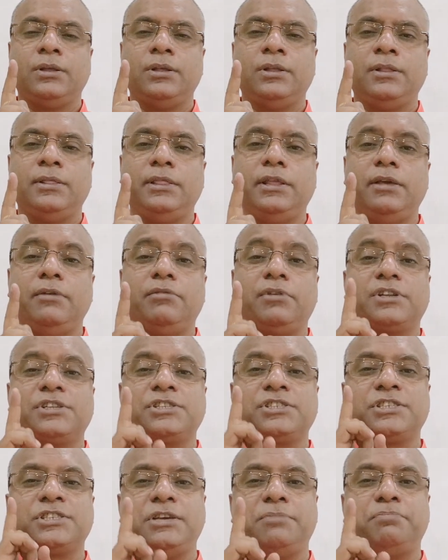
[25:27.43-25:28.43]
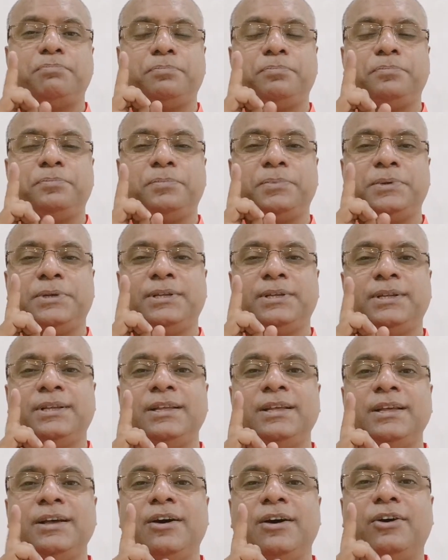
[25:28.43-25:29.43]
Never step
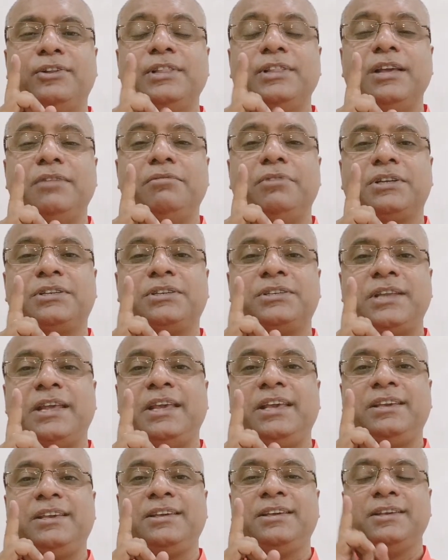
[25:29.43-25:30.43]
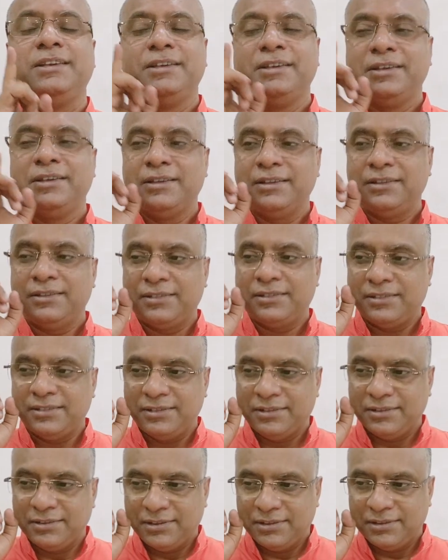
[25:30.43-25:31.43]
or never take
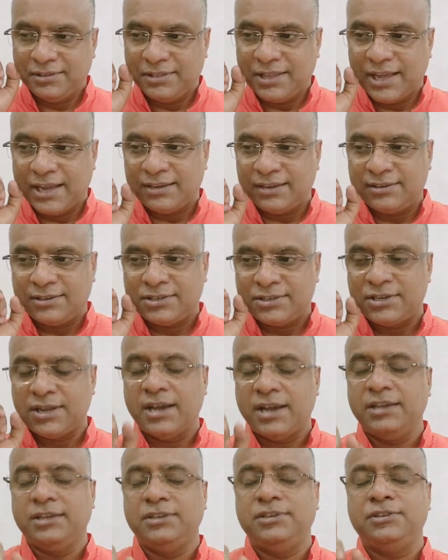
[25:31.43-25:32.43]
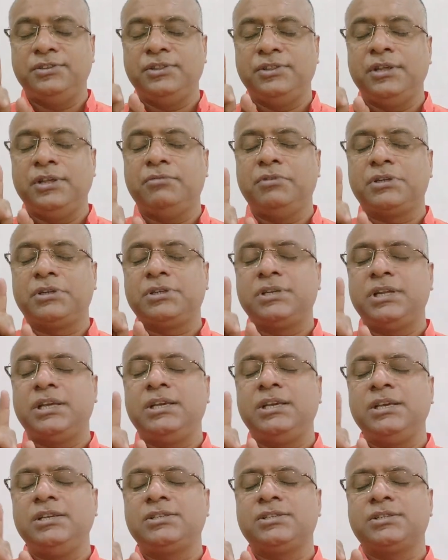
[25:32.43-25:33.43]
that side, never take
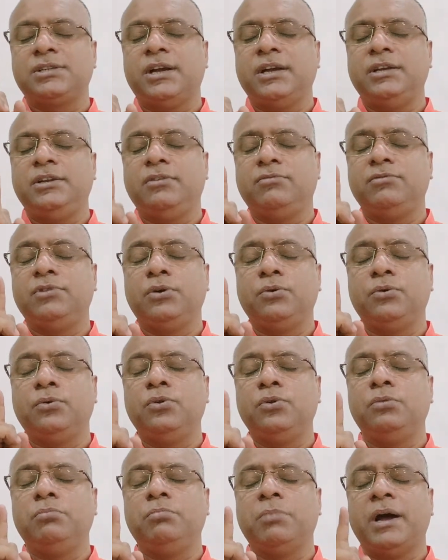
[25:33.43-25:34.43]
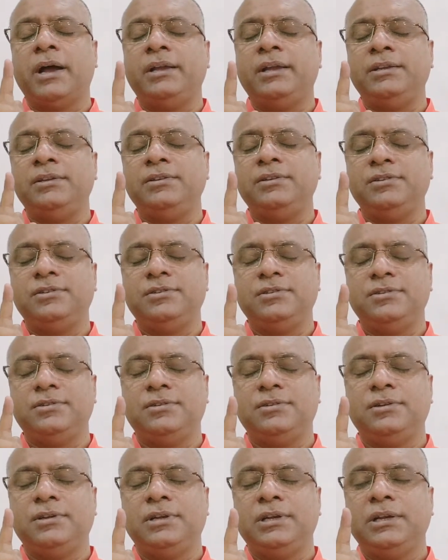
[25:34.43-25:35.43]
his side of the old mind.
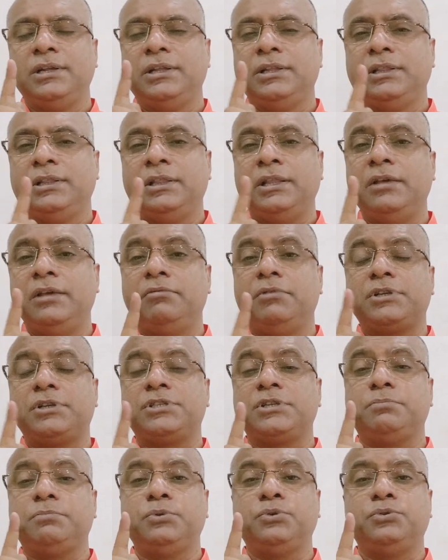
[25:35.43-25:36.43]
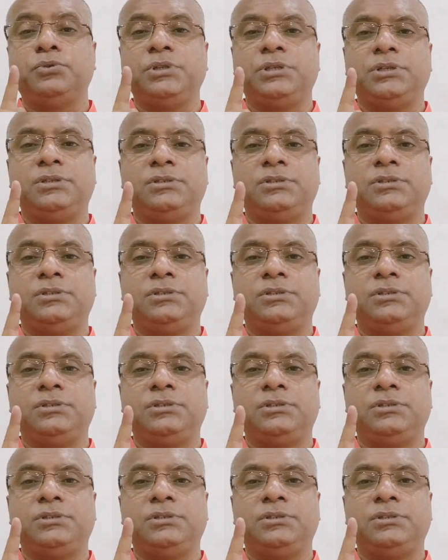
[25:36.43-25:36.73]
Never support it.